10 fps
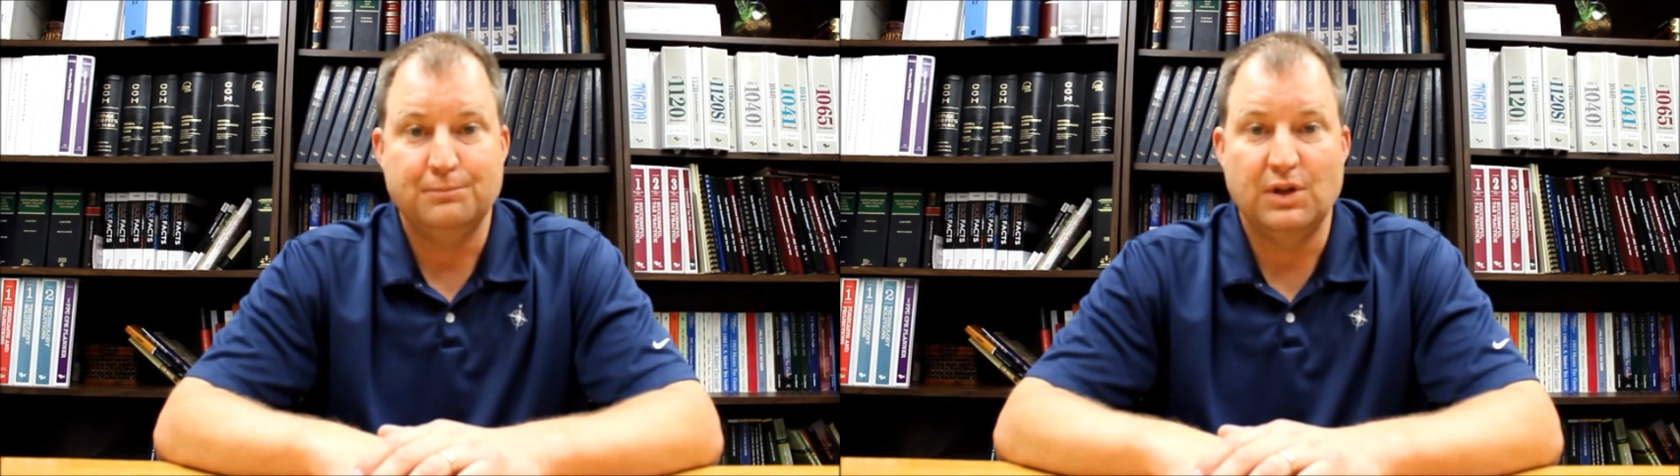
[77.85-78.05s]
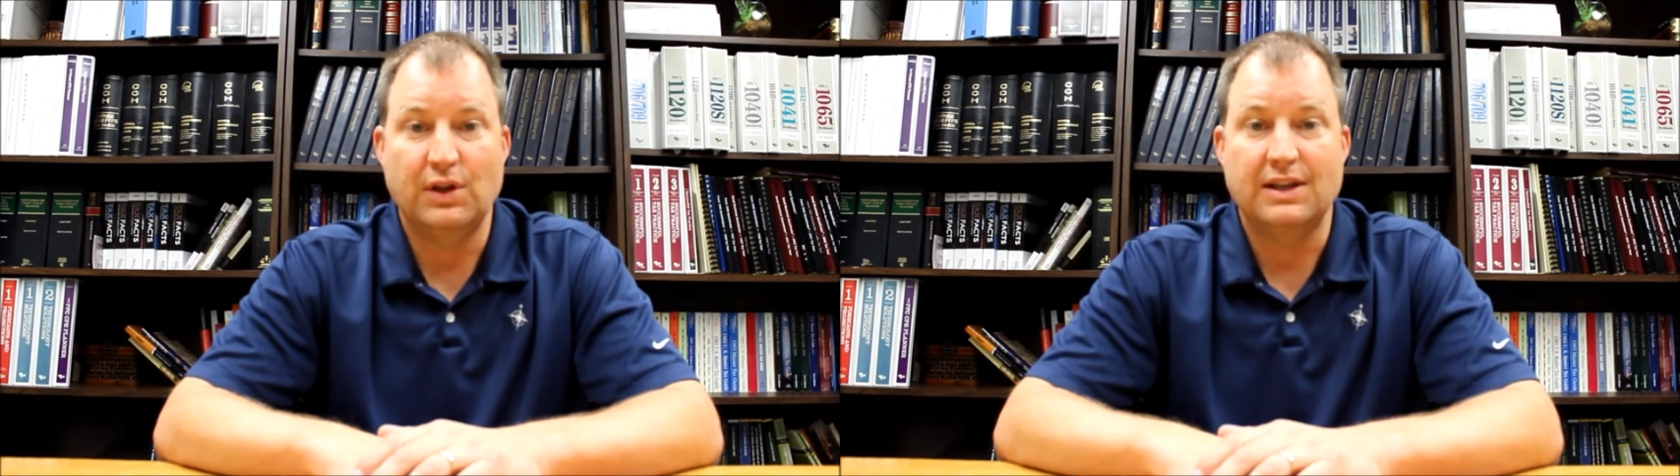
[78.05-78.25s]

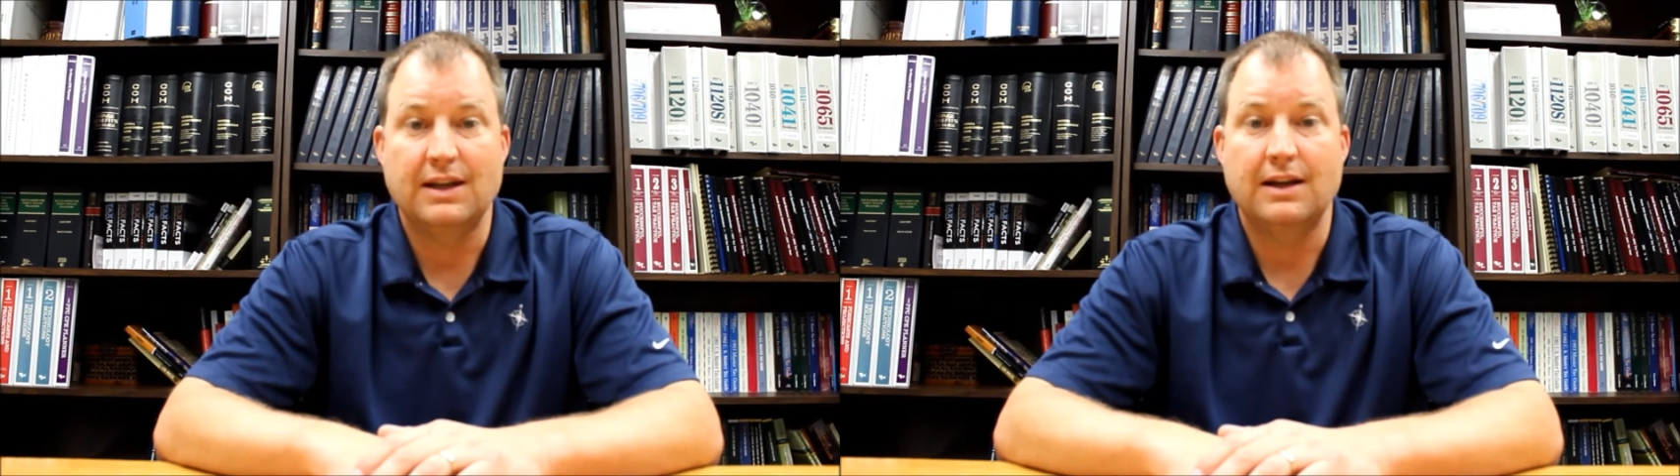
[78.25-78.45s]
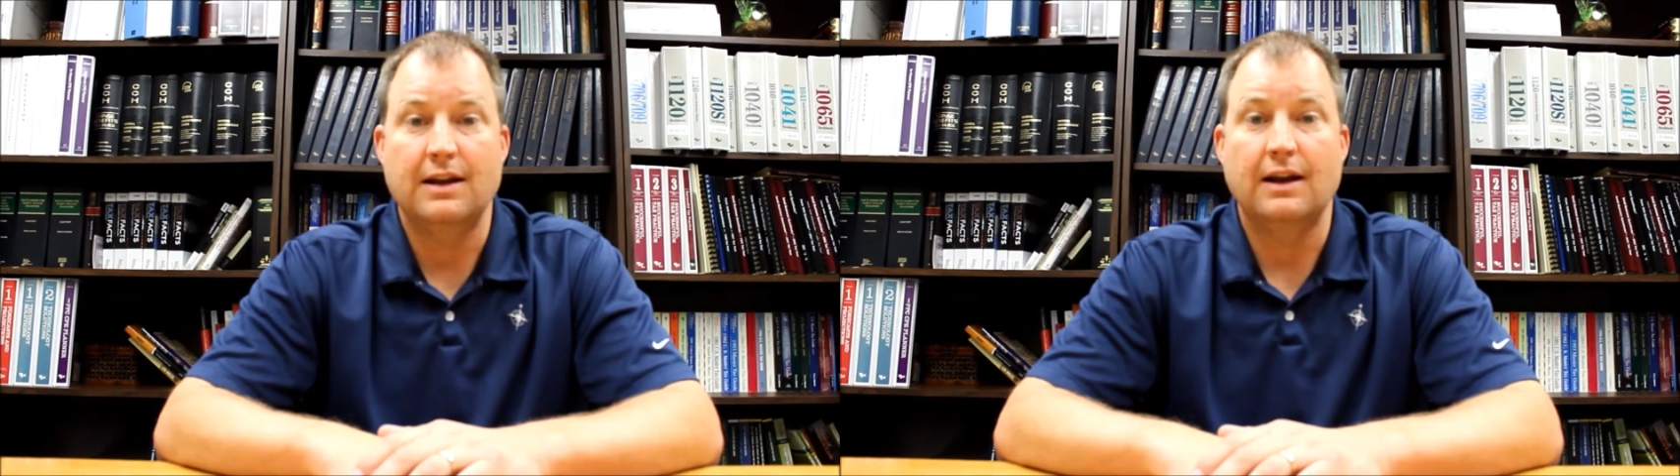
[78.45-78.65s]
you get
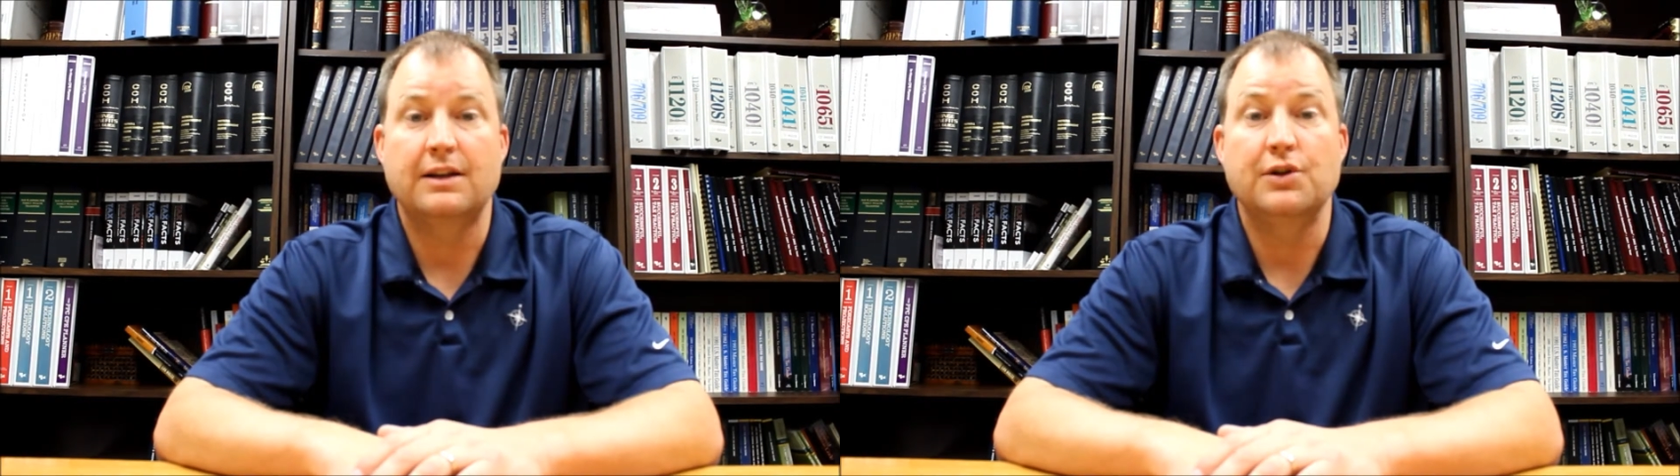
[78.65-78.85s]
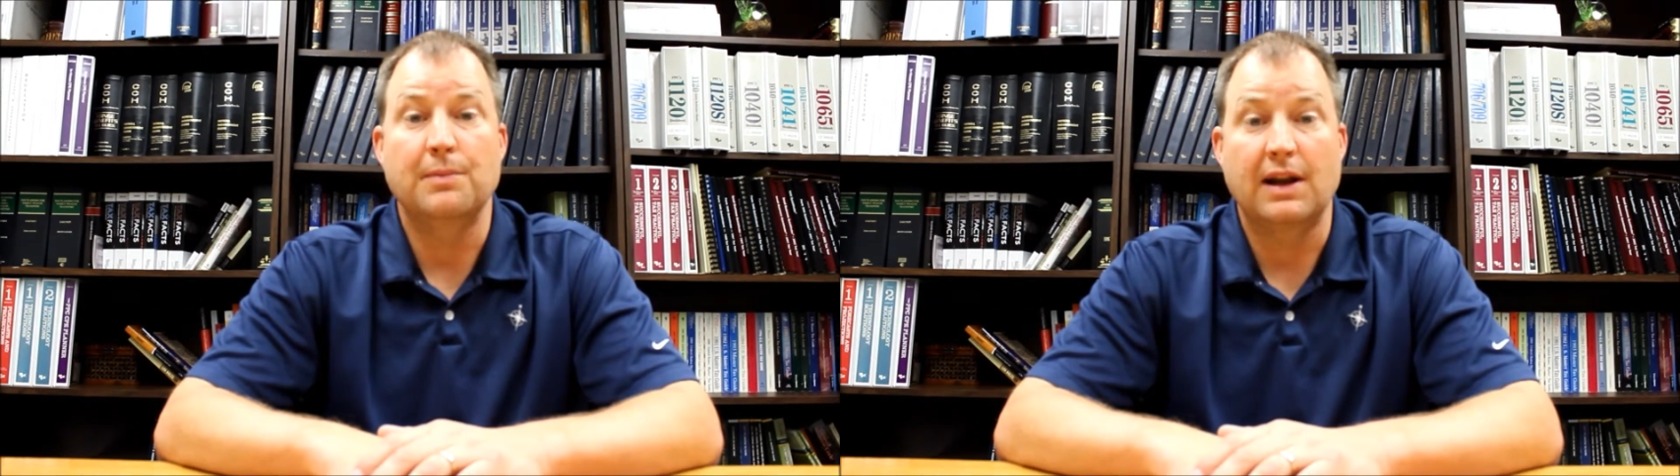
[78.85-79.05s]
to
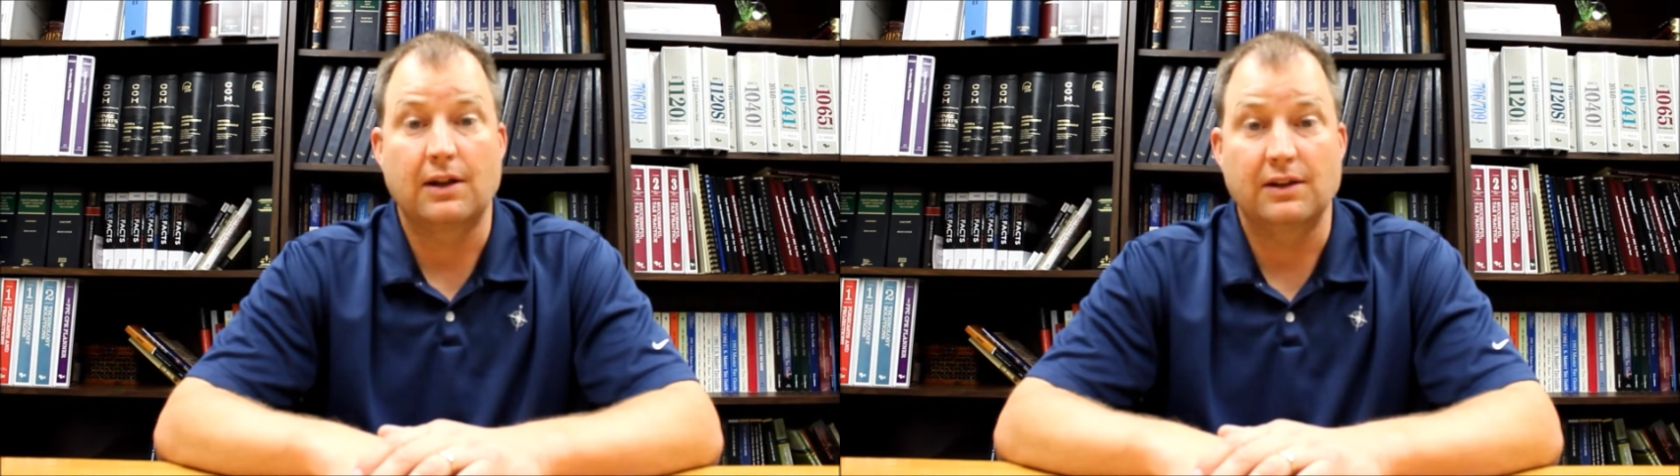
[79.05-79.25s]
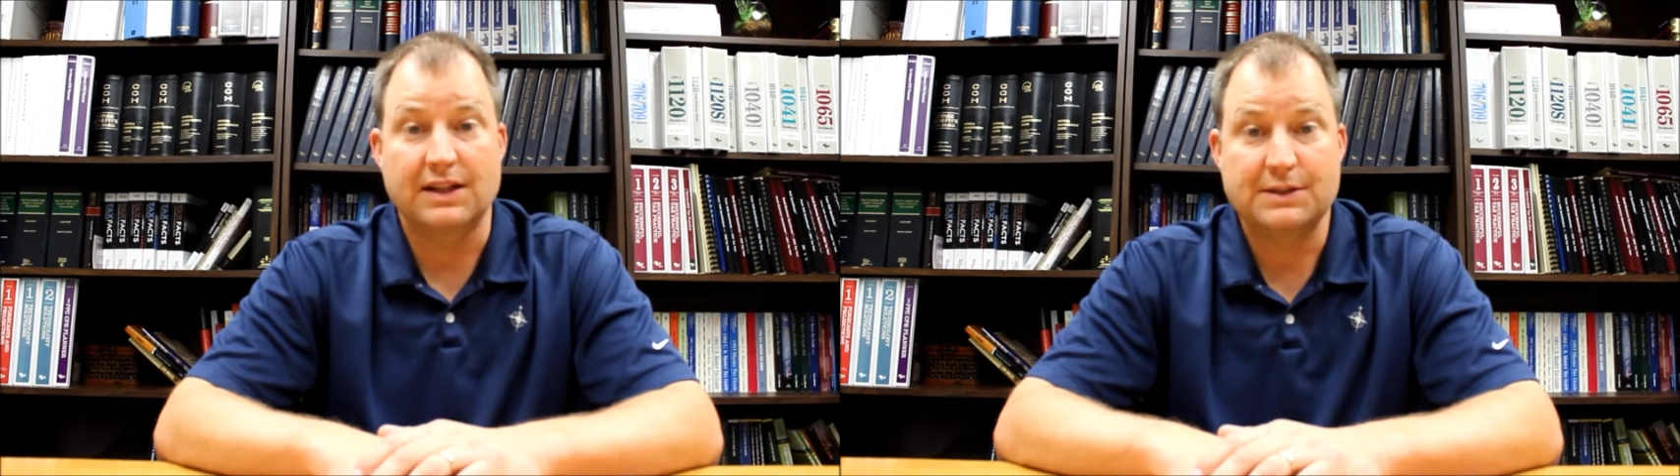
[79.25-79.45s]
deduct your
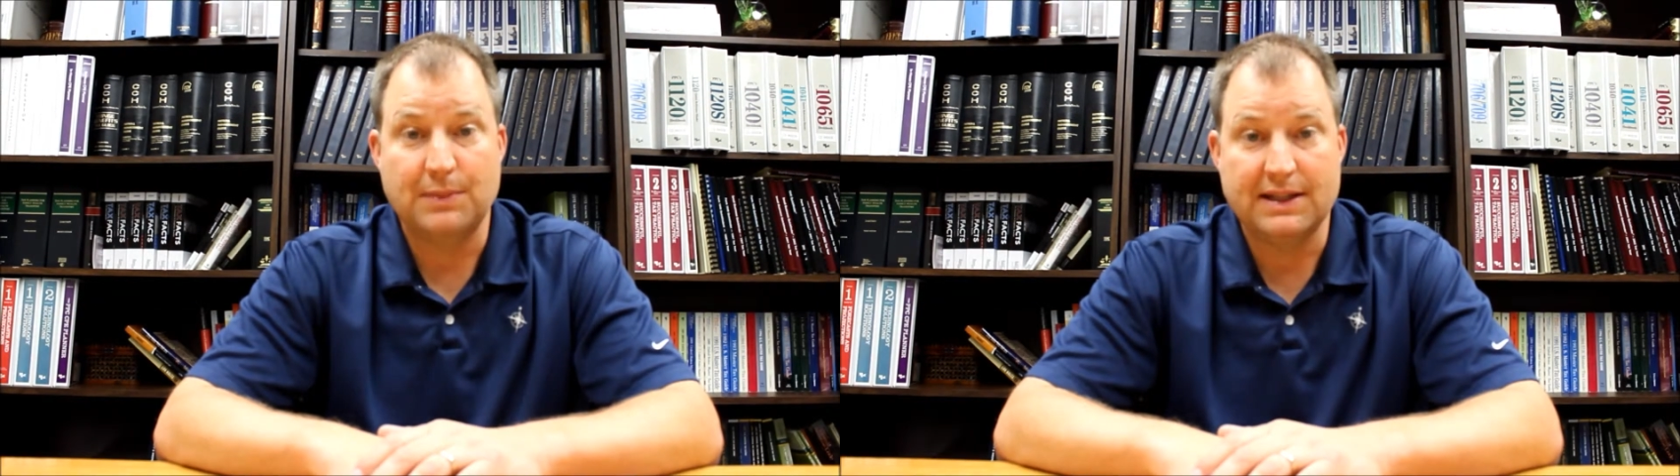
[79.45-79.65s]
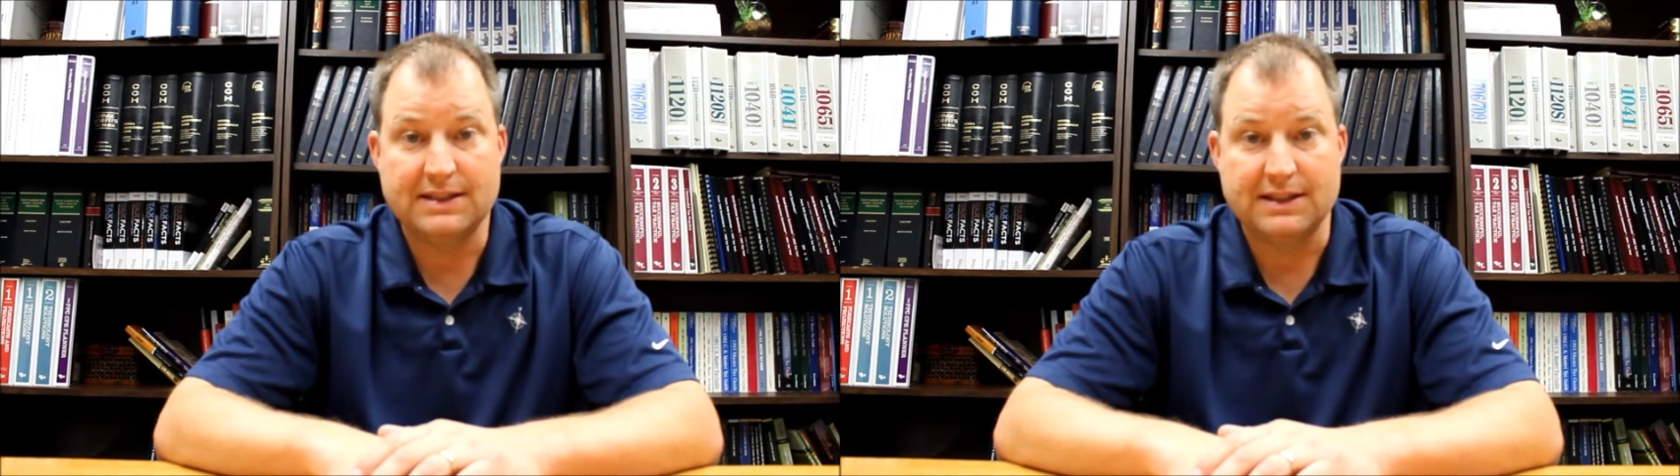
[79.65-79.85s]
medical
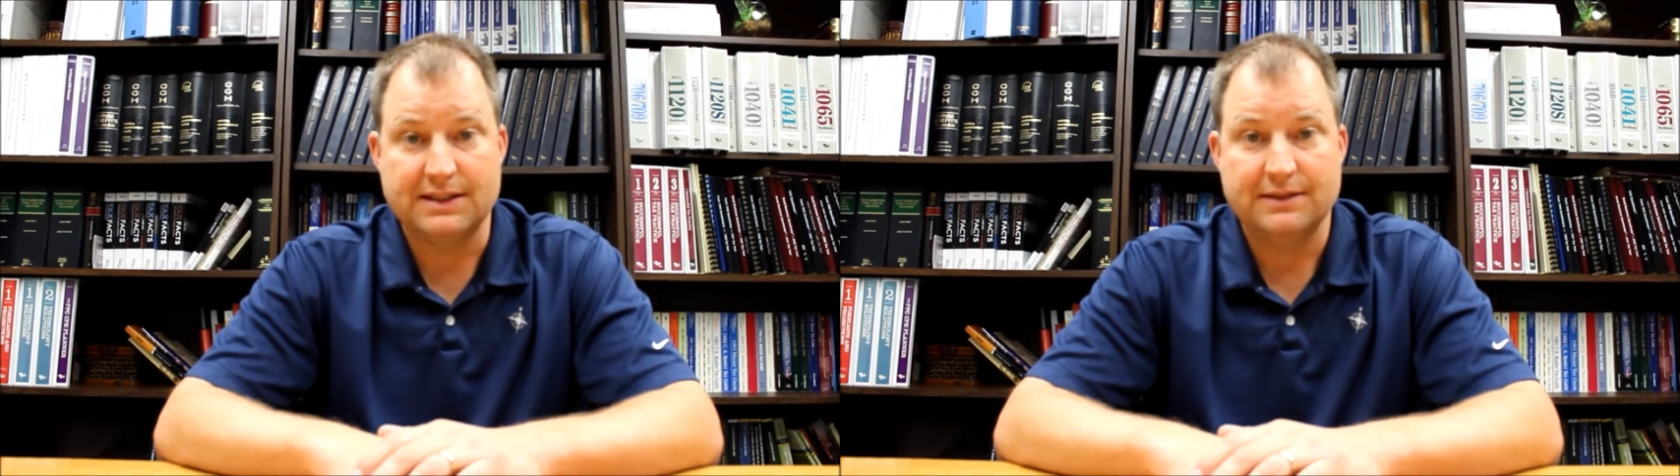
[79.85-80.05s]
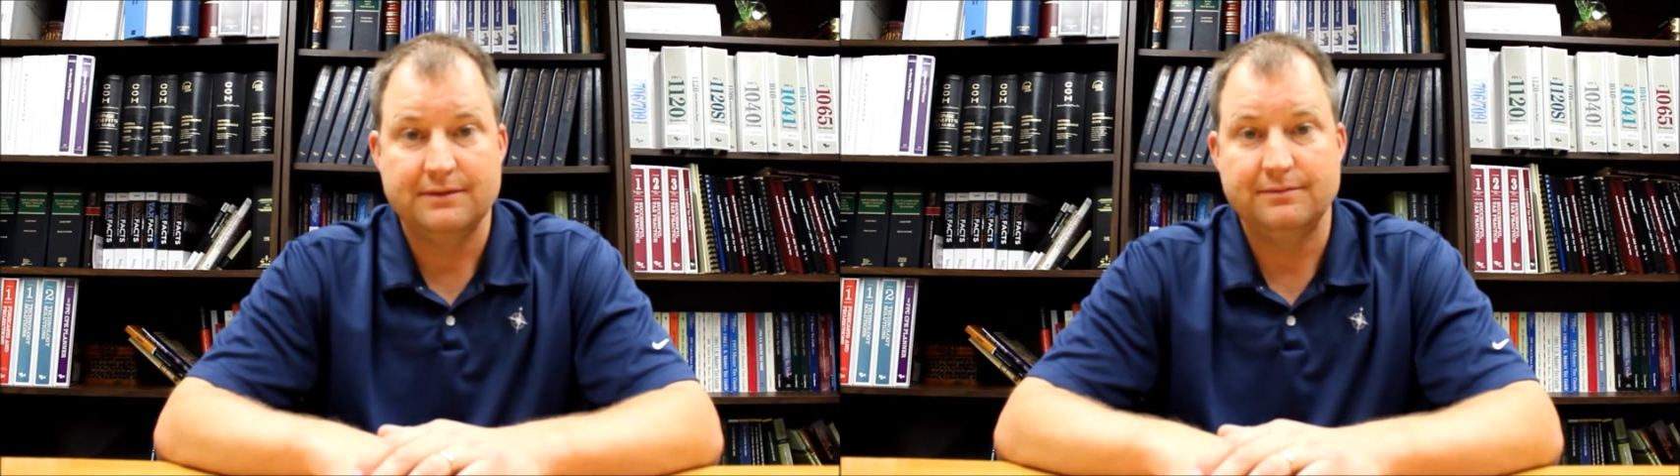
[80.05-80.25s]

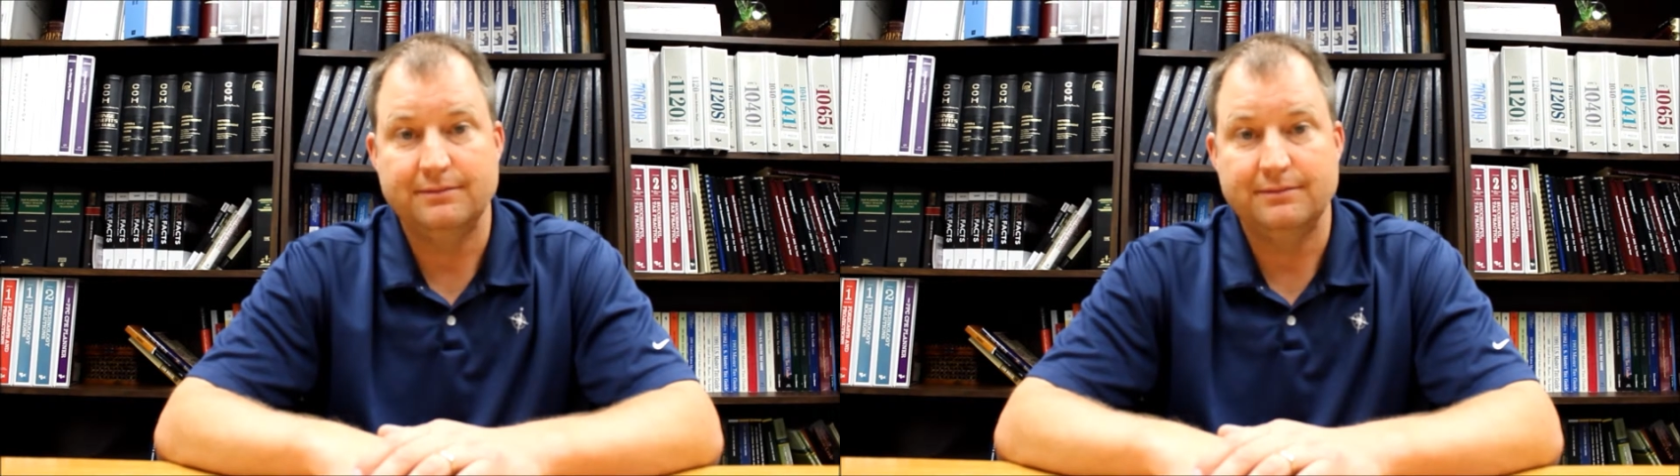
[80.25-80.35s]
expenses.